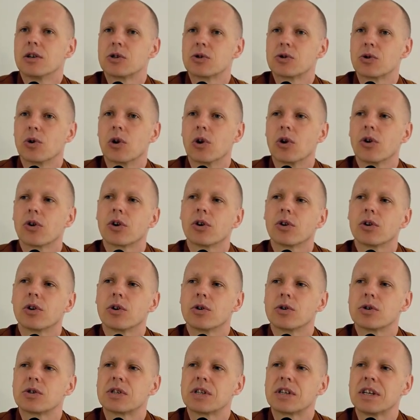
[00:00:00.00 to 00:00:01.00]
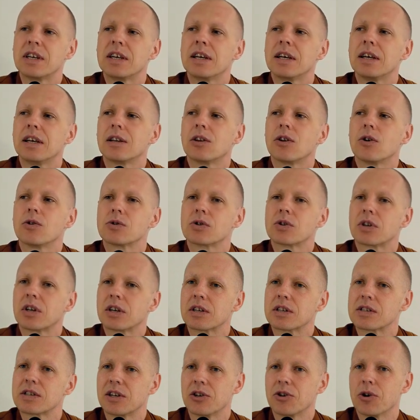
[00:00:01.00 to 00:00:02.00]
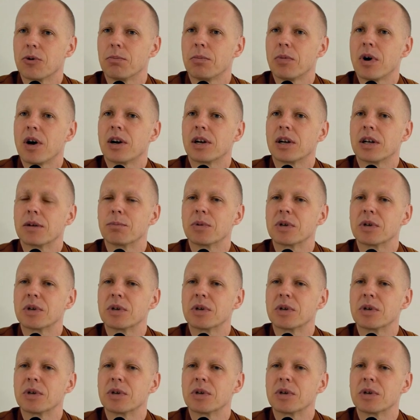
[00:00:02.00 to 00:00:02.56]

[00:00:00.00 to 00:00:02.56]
to look at the, see those things in your body,